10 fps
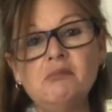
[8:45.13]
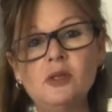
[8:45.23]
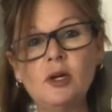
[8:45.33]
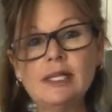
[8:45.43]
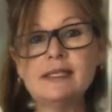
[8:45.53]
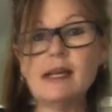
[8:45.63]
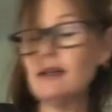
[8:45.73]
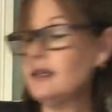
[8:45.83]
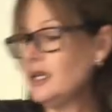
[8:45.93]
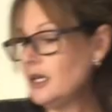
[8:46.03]
not
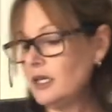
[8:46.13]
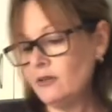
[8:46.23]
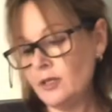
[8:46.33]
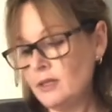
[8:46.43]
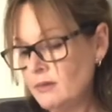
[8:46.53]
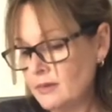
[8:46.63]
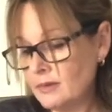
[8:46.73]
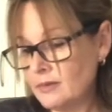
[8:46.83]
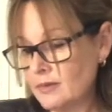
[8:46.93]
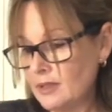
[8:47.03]
exactly even.
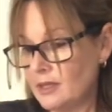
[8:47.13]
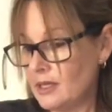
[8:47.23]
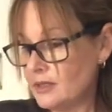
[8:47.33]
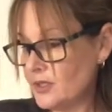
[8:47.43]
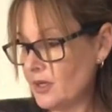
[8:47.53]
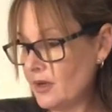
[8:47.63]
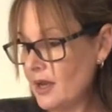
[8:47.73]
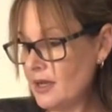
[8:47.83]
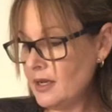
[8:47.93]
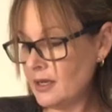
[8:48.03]
That's
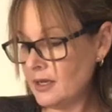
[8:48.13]
okay.